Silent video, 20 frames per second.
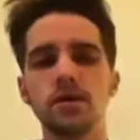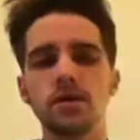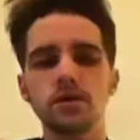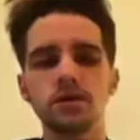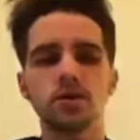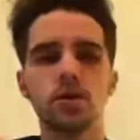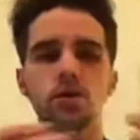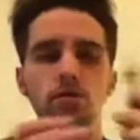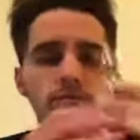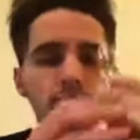
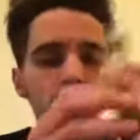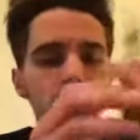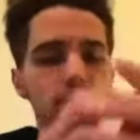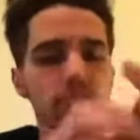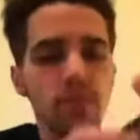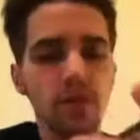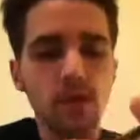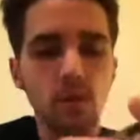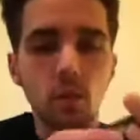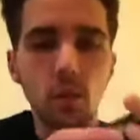So,
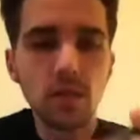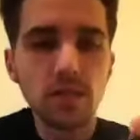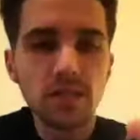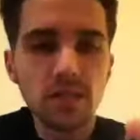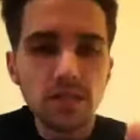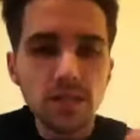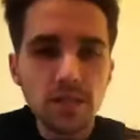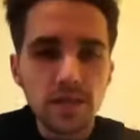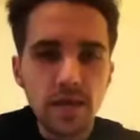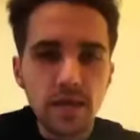
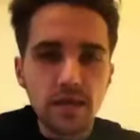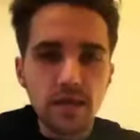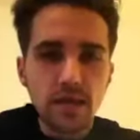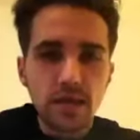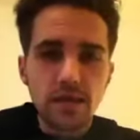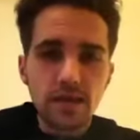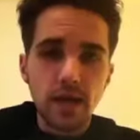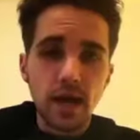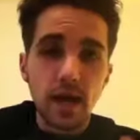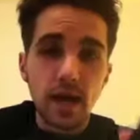
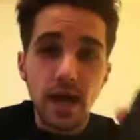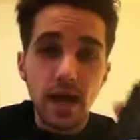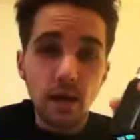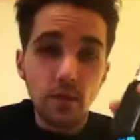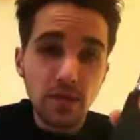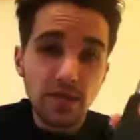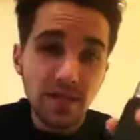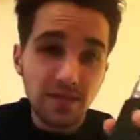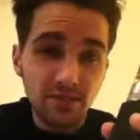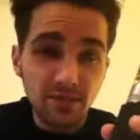$169.99. I
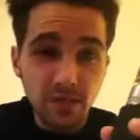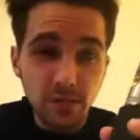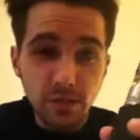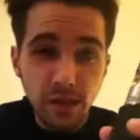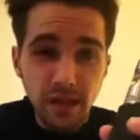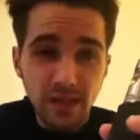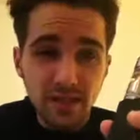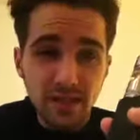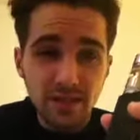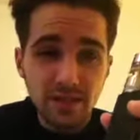would definitely
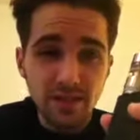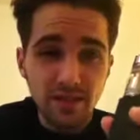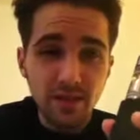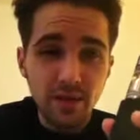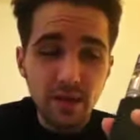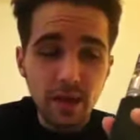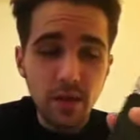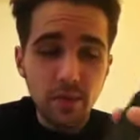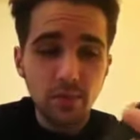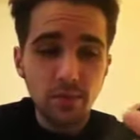buy this,
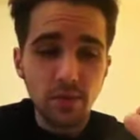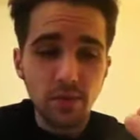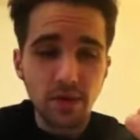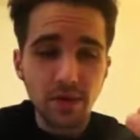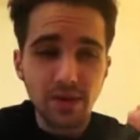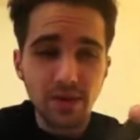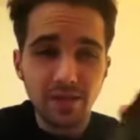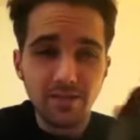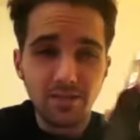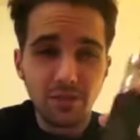but
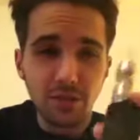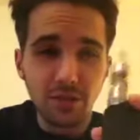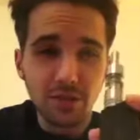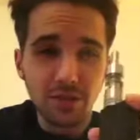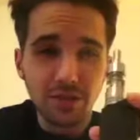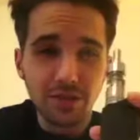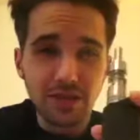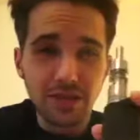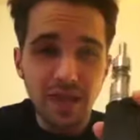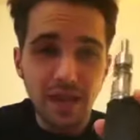
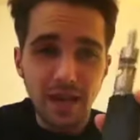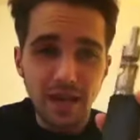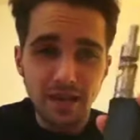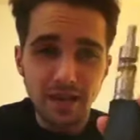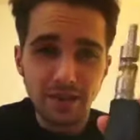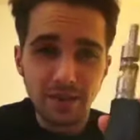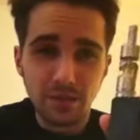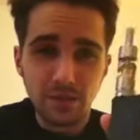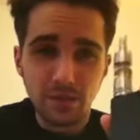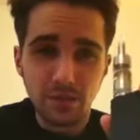unfortunately I had to
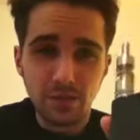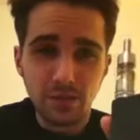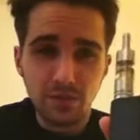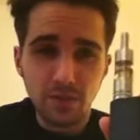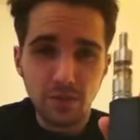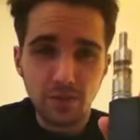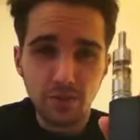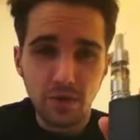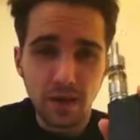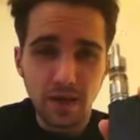do the
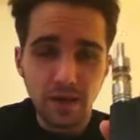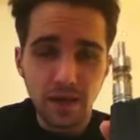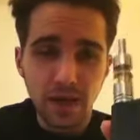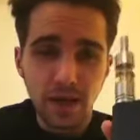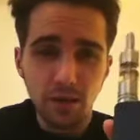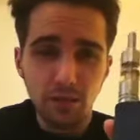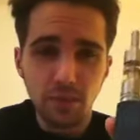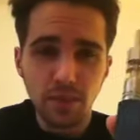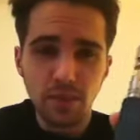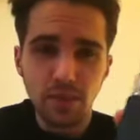review right
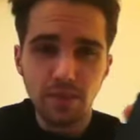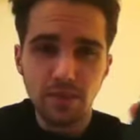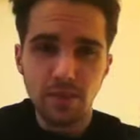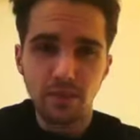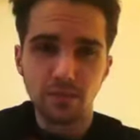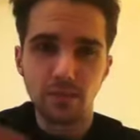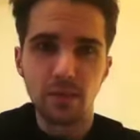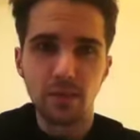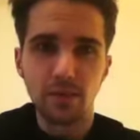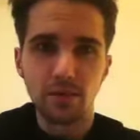now because
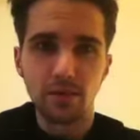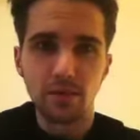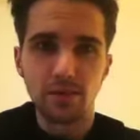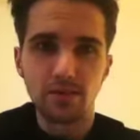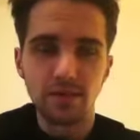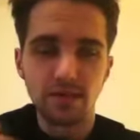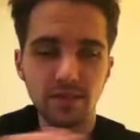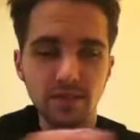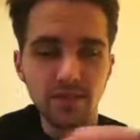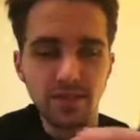I'm getting rid of
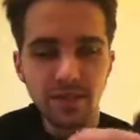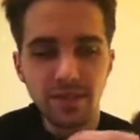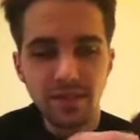it.